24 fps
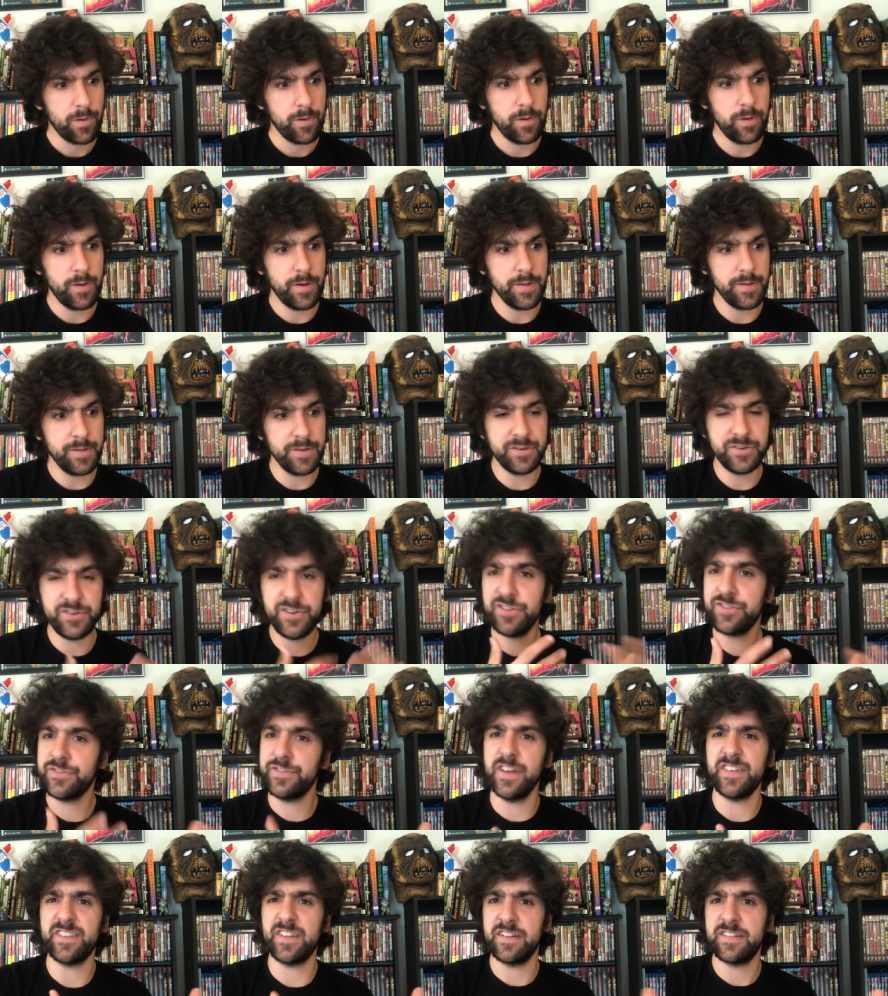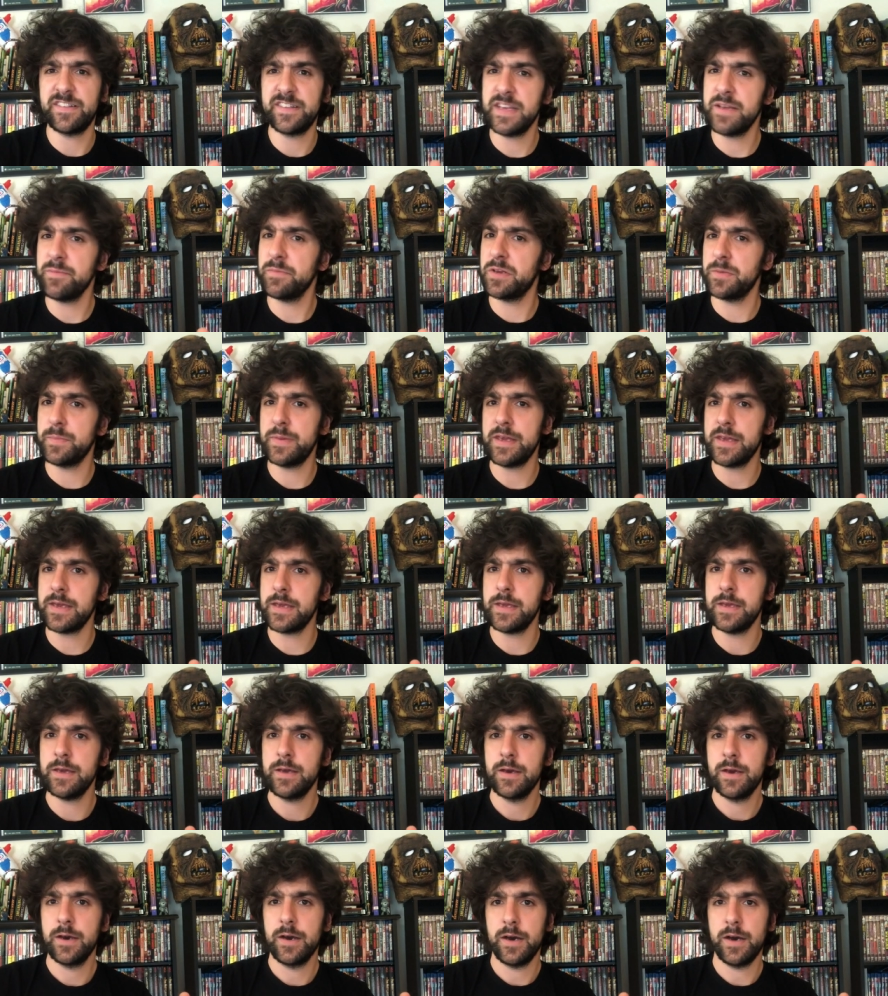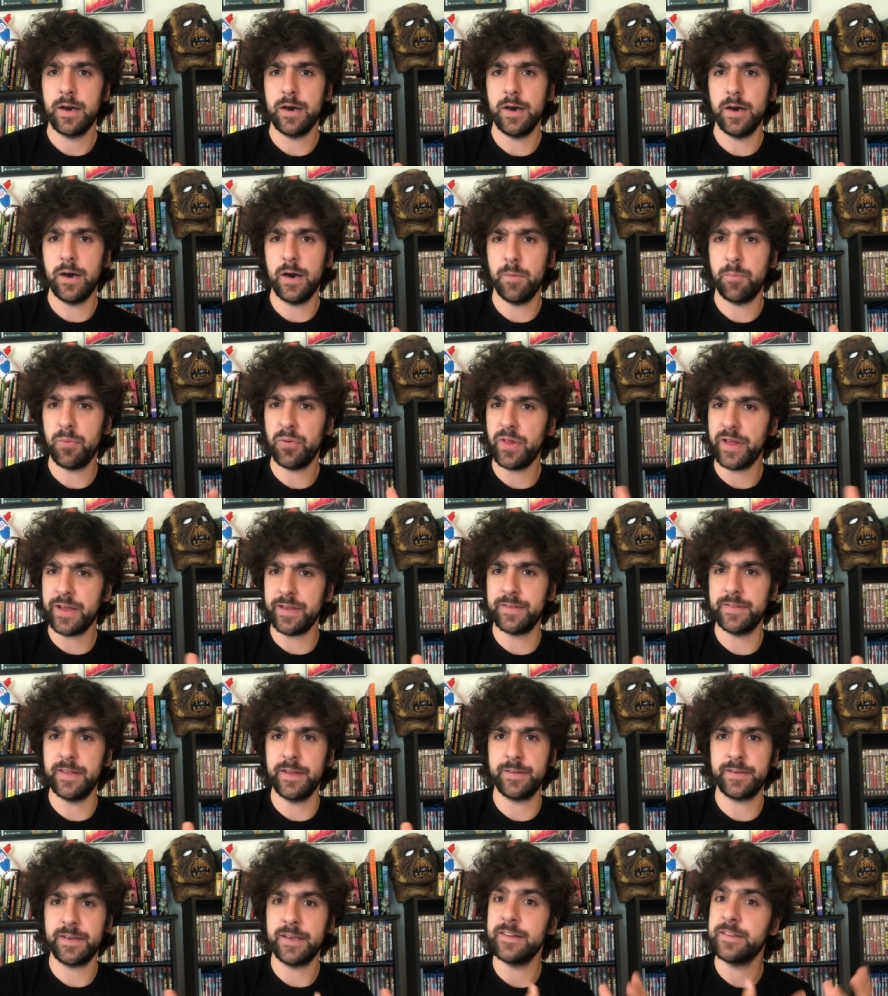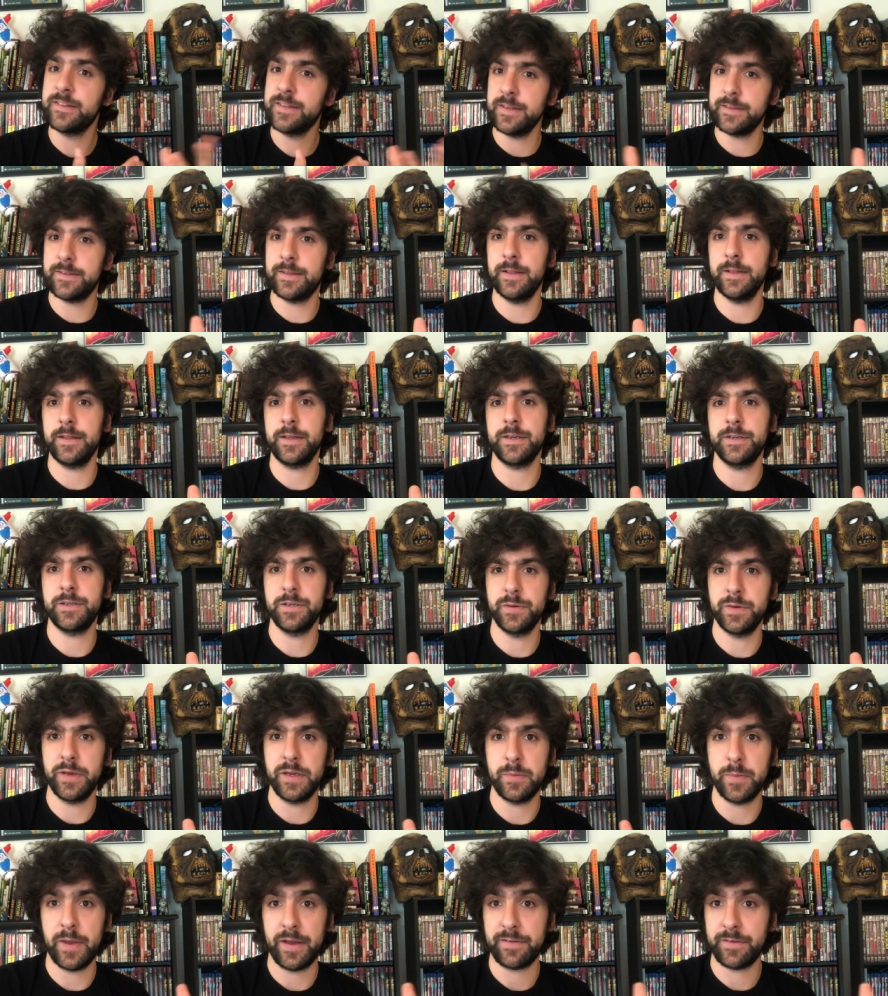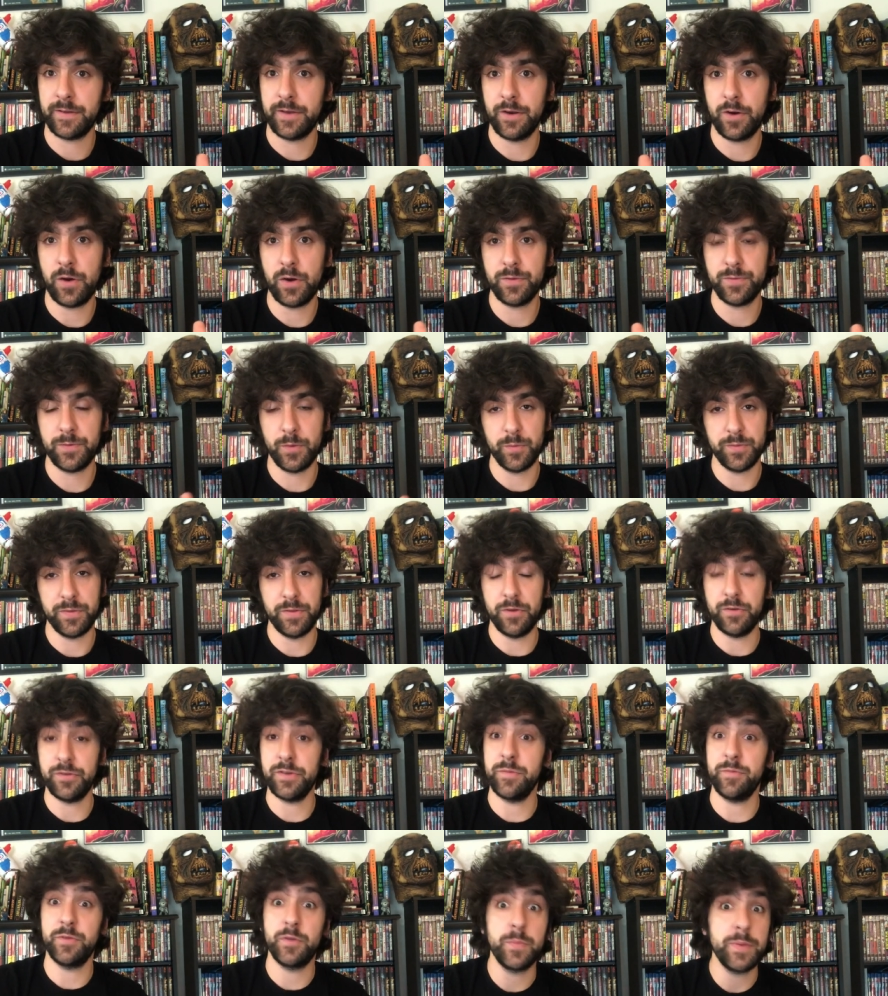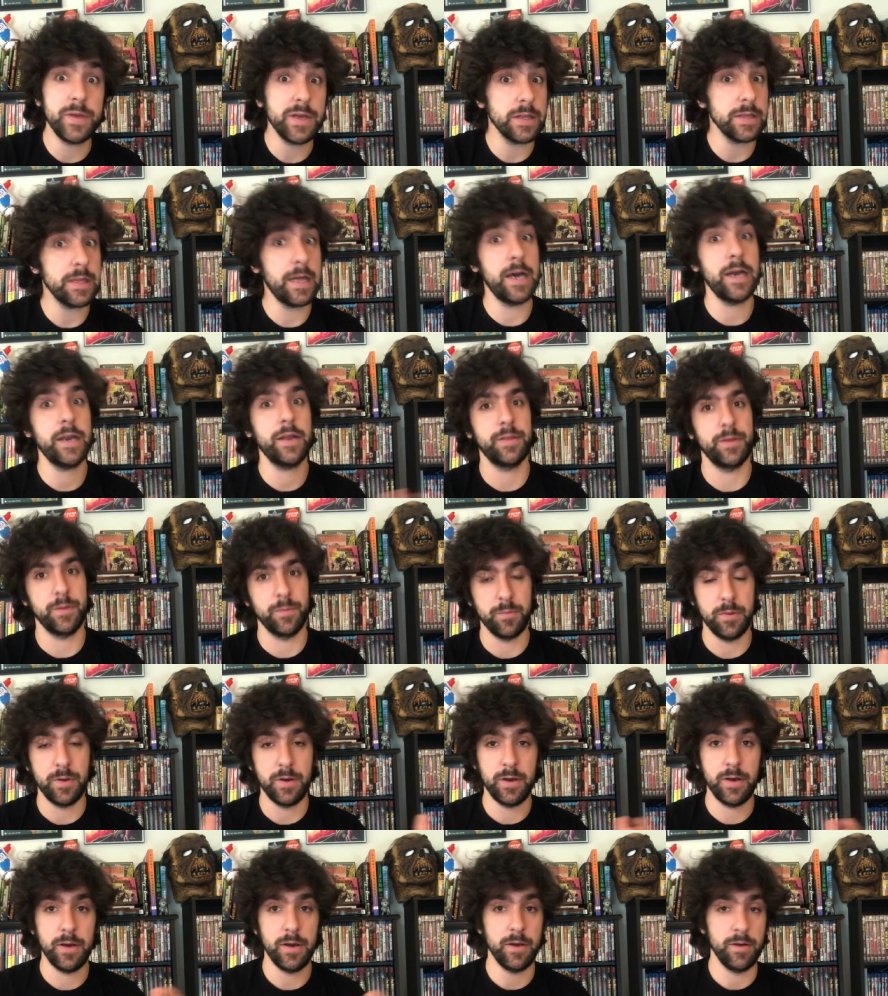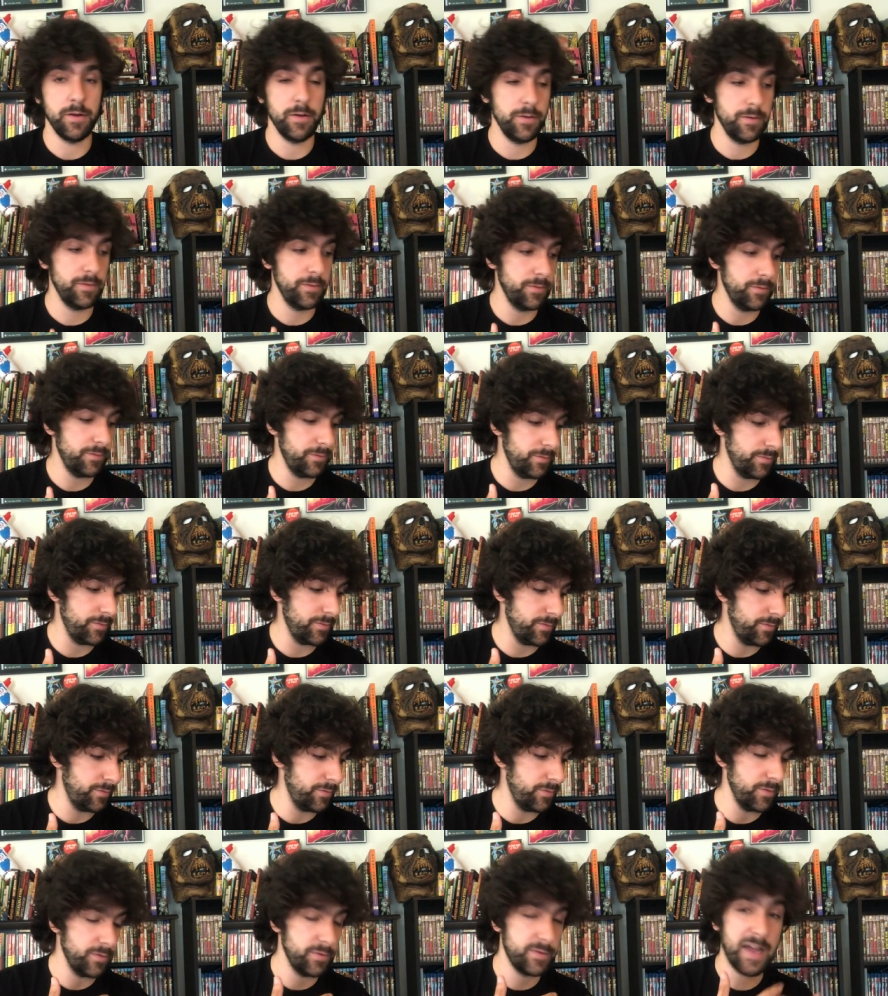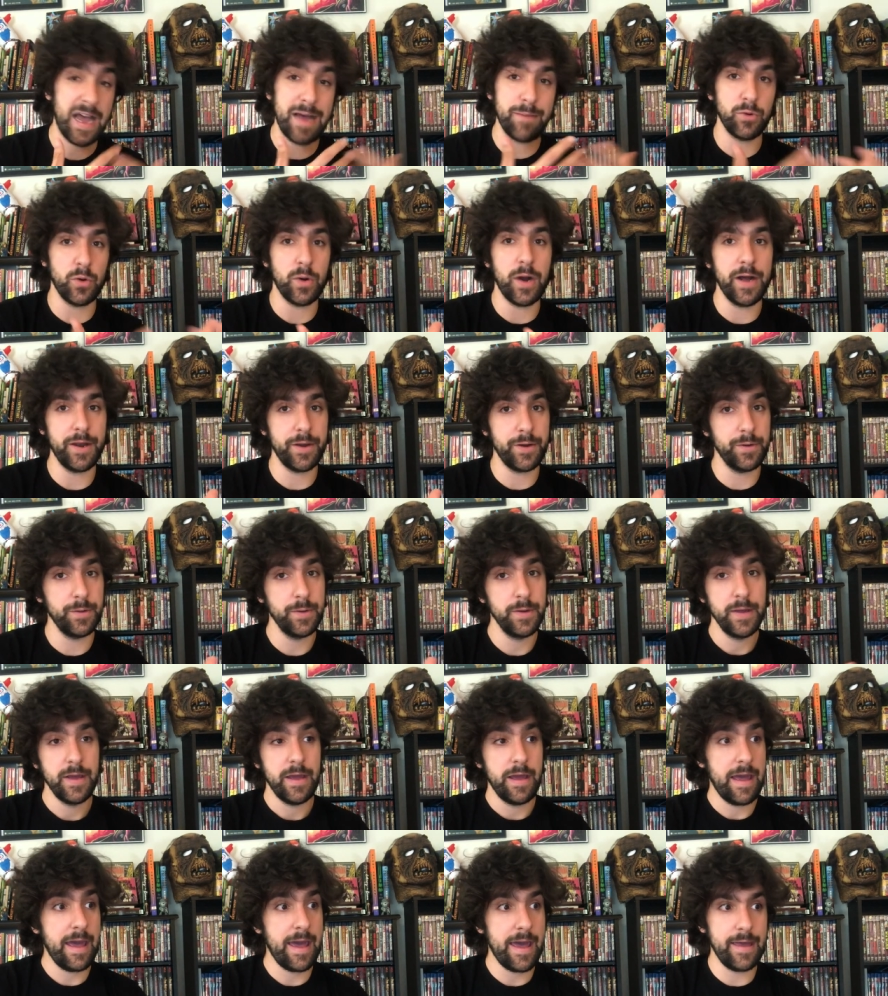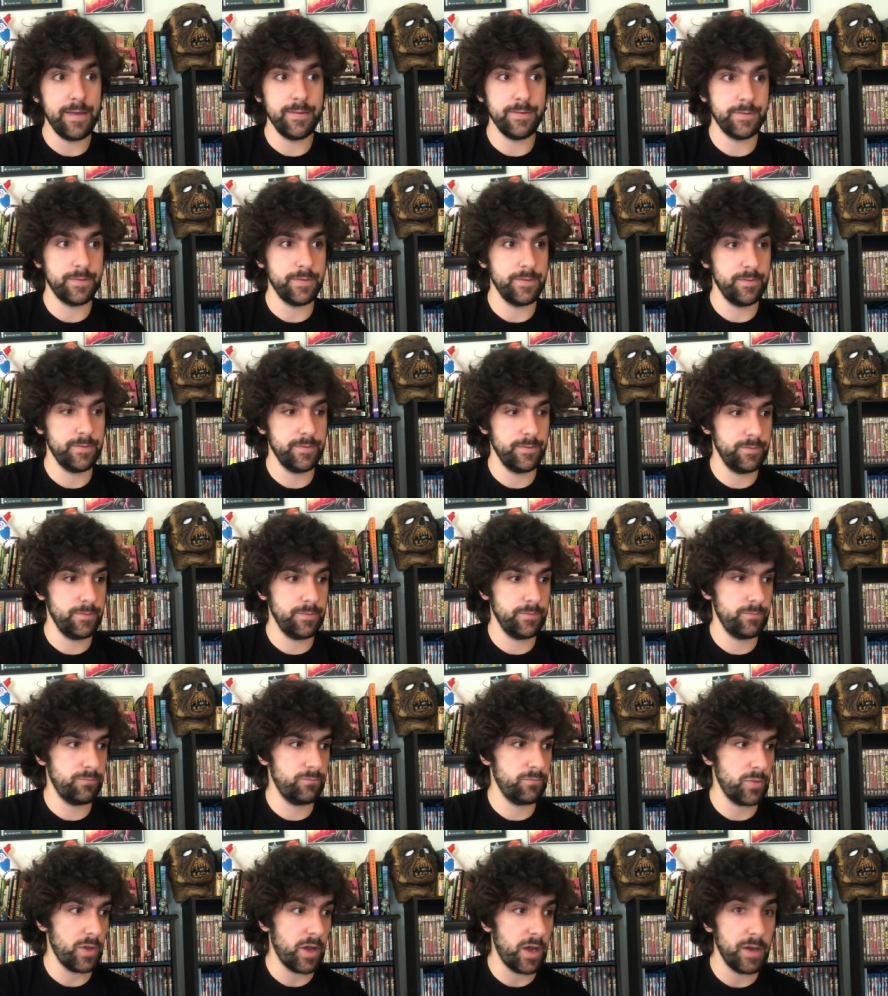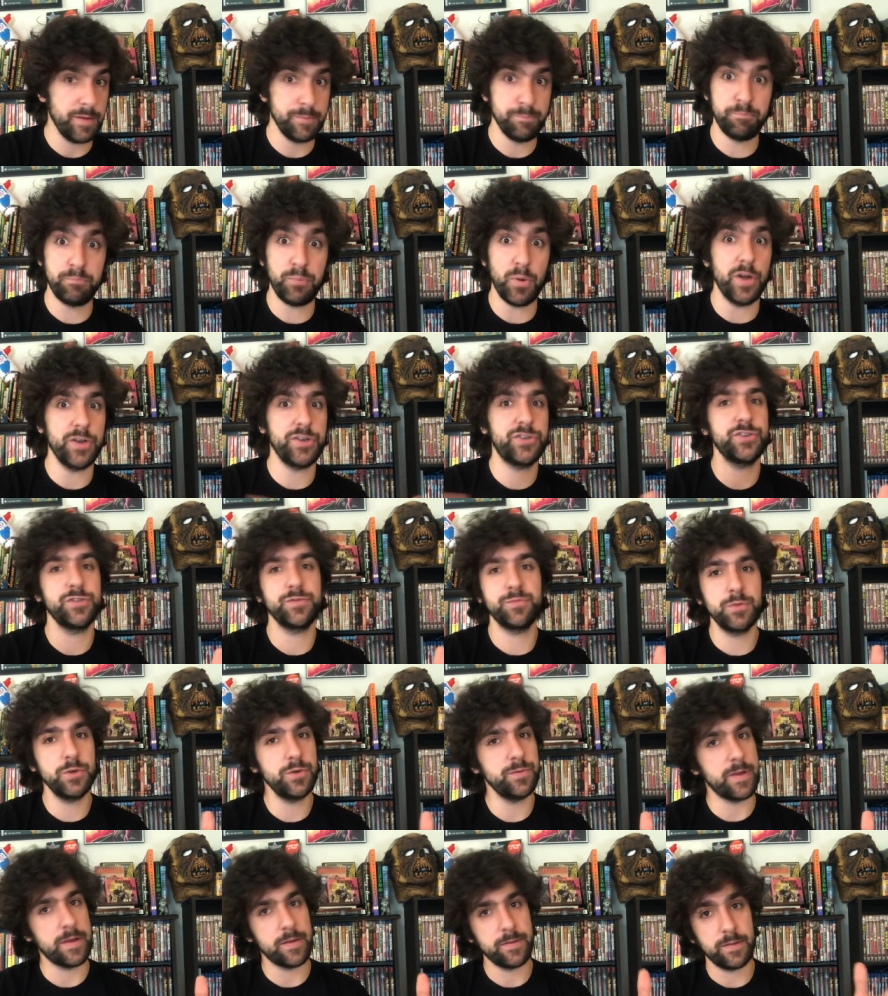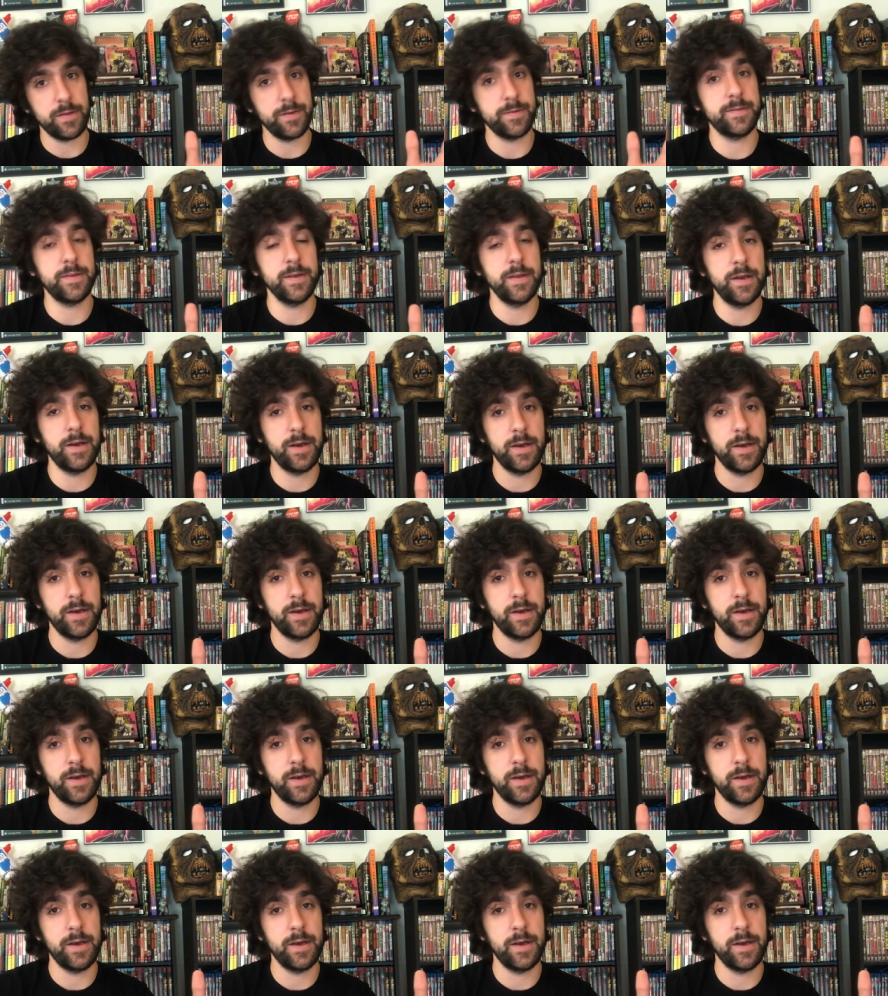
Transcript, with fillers: Uh, it just doesn't seem to be a, place that's consistently doing Mexican horror films, and there seems to be a lot of them. Uh, Taboada has uh, a bunch of movies listed